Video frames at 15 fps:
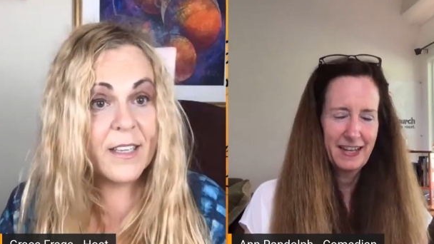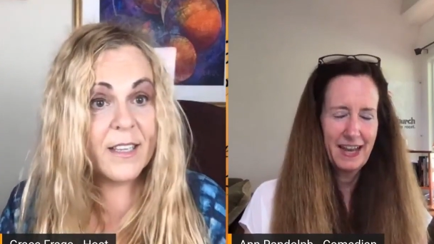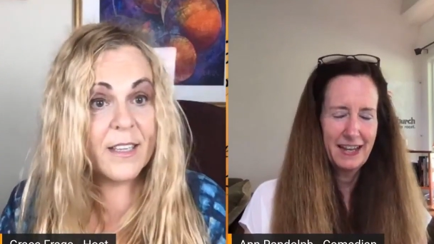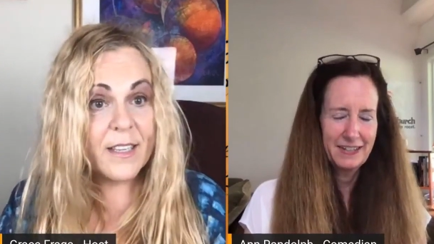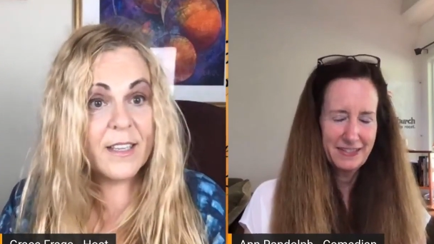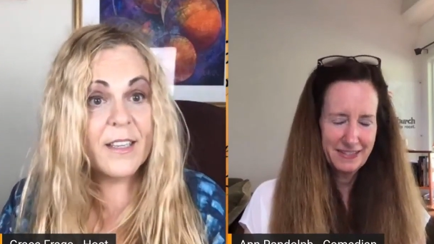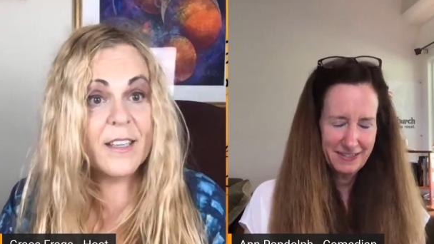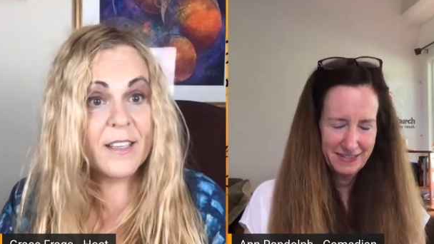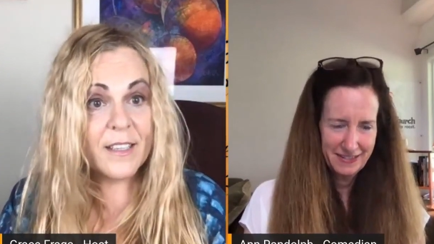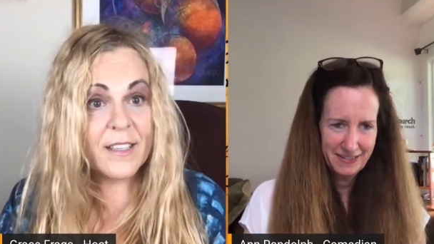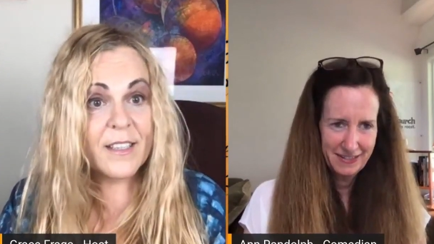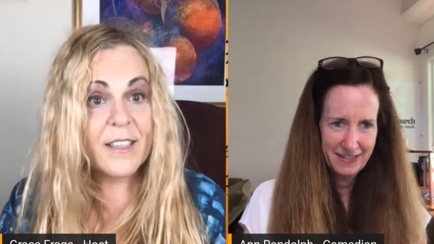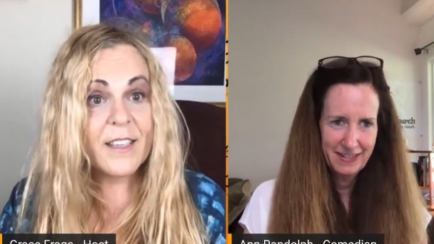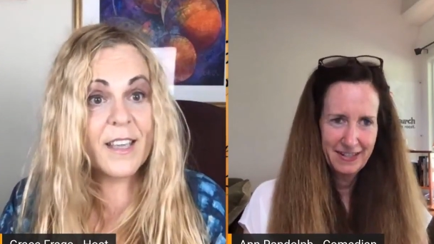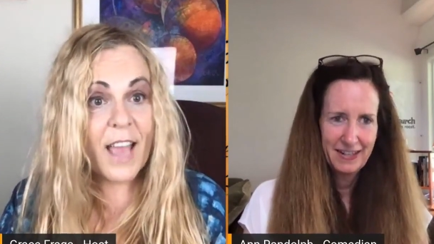Speaker 1: Yes.
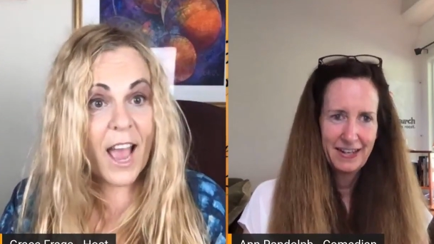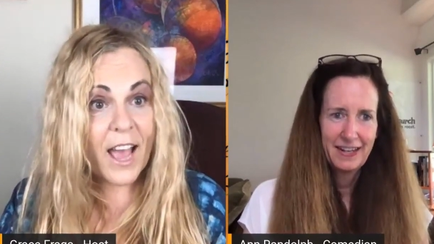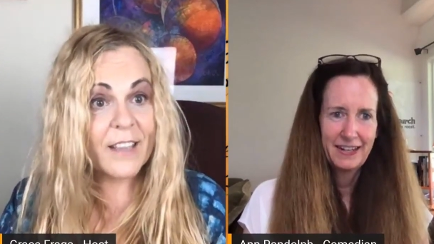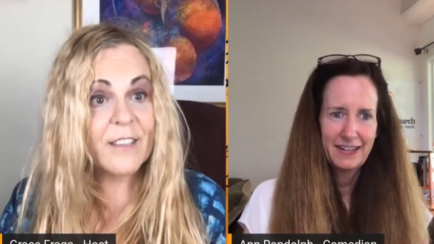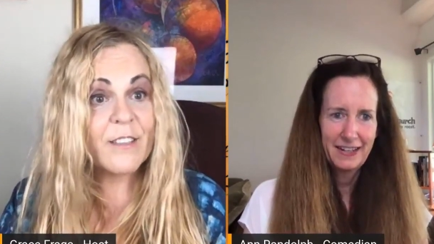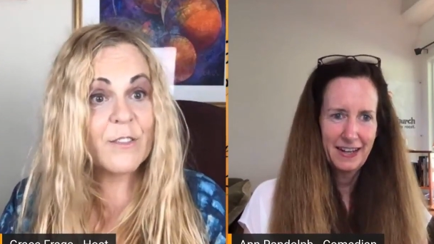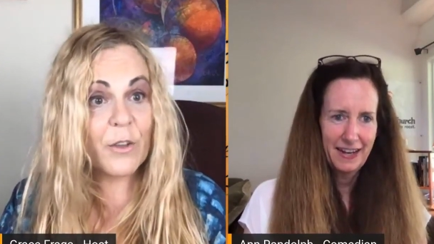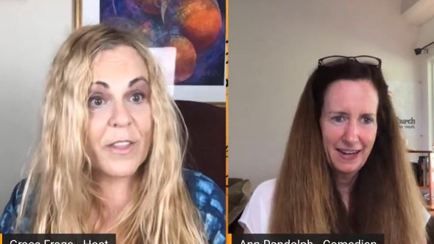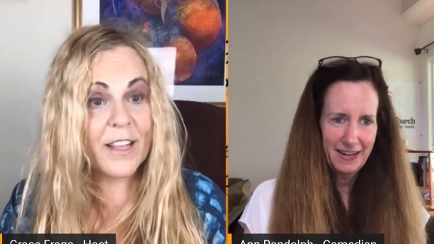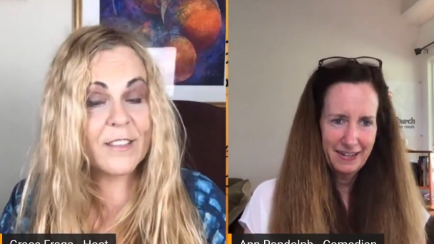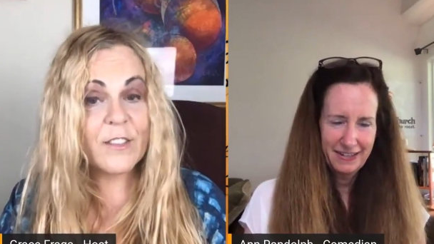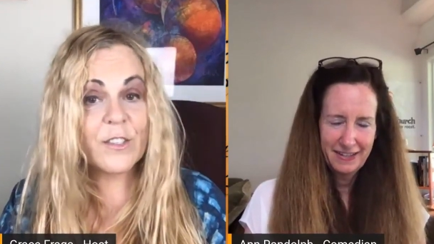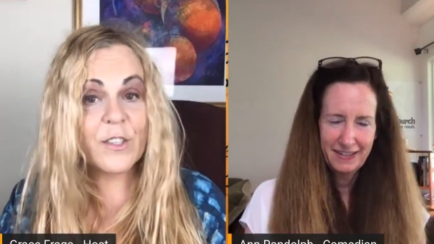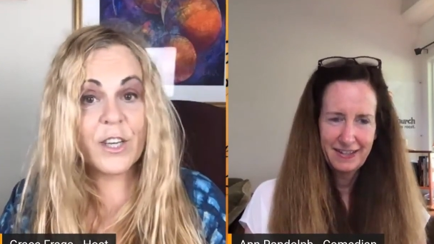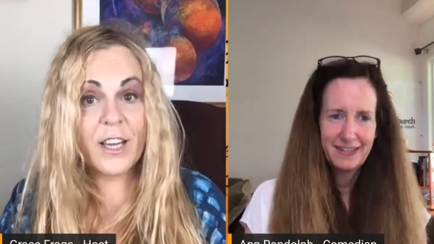Yeah. So yeah.
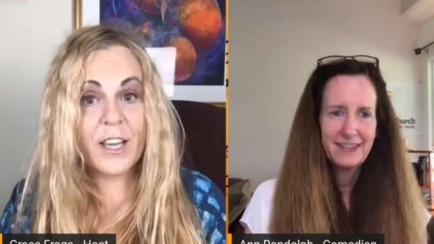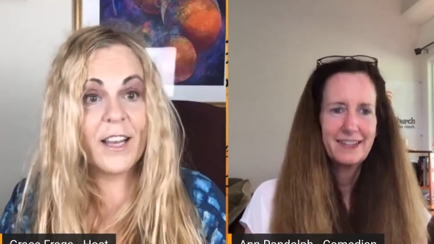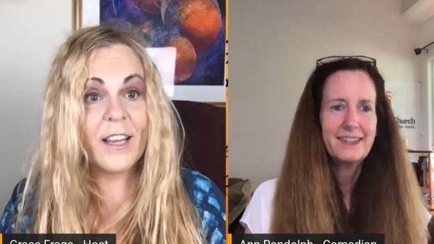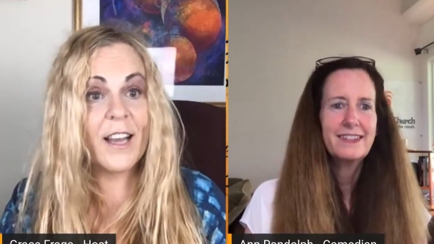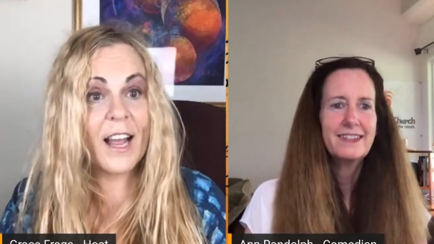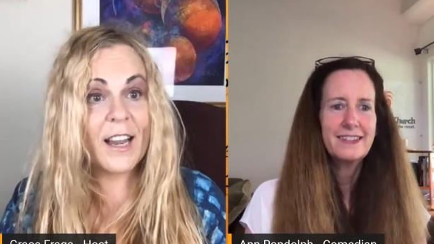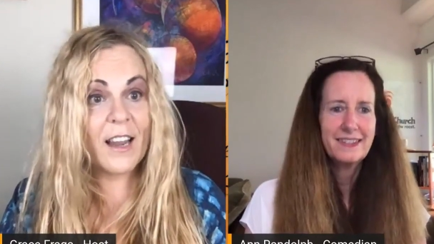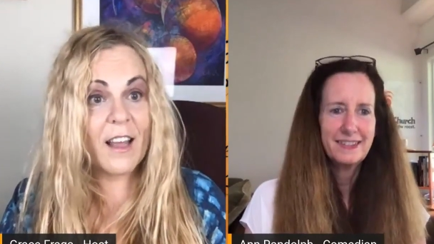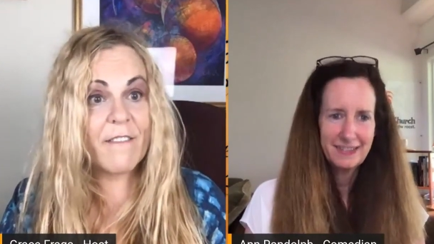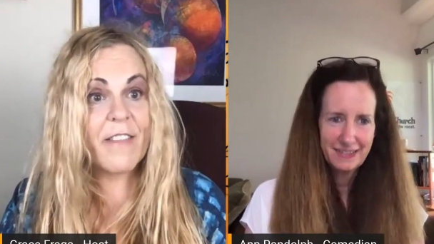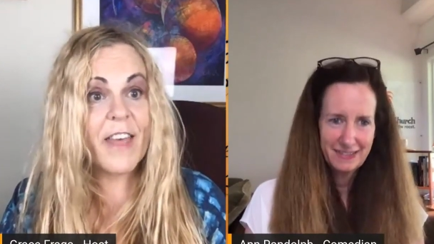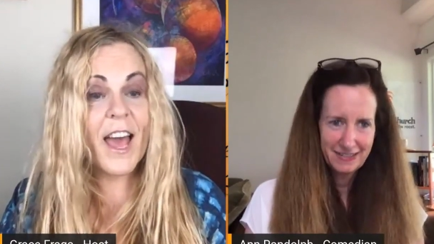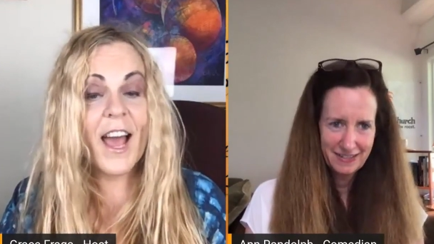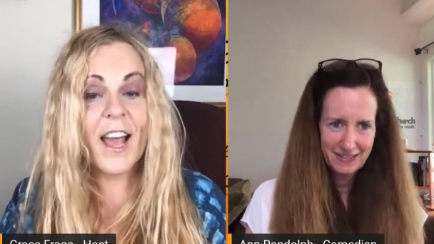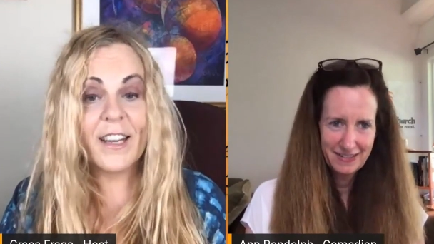that's good. I
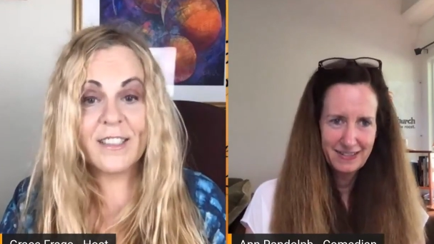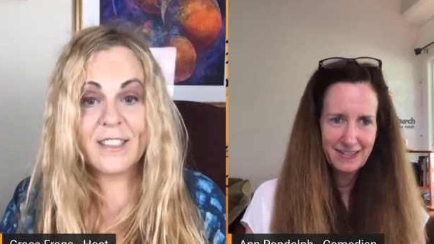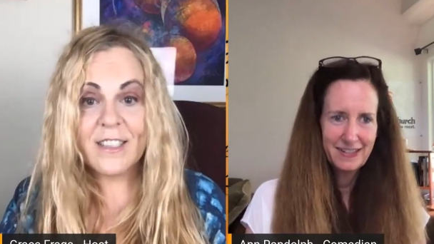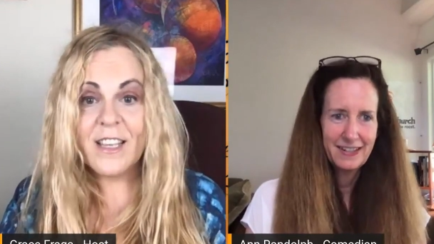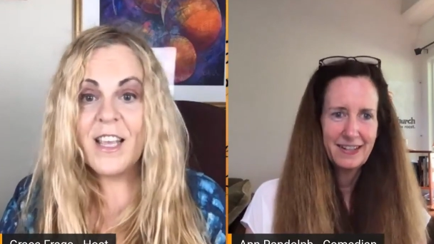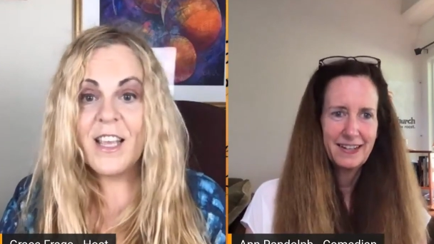love that.